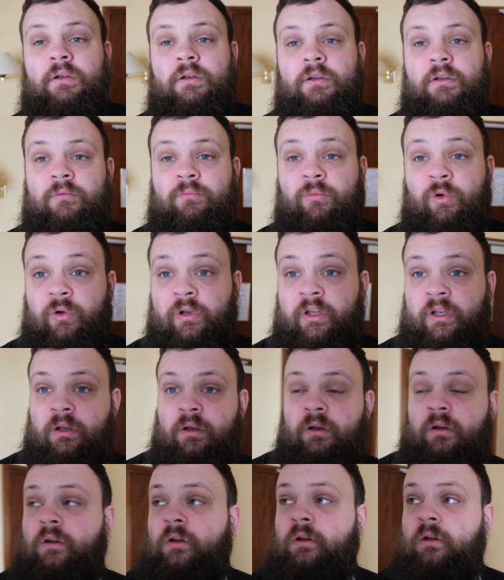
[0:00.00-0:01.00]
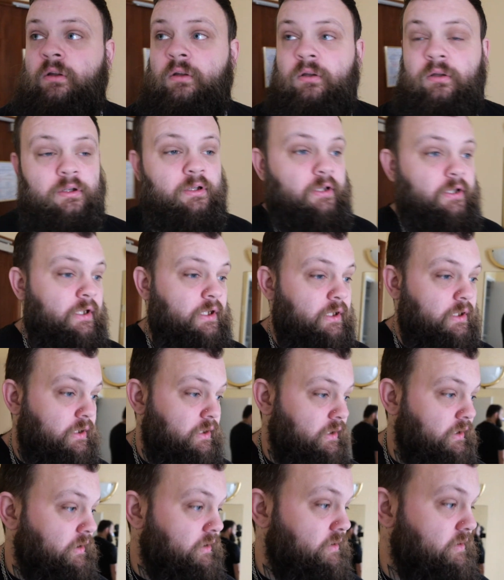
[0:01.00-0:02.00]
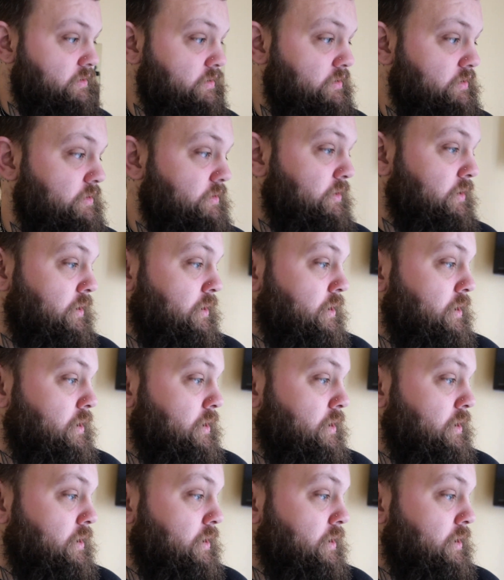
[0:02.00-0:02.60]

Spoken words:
Good morning. It is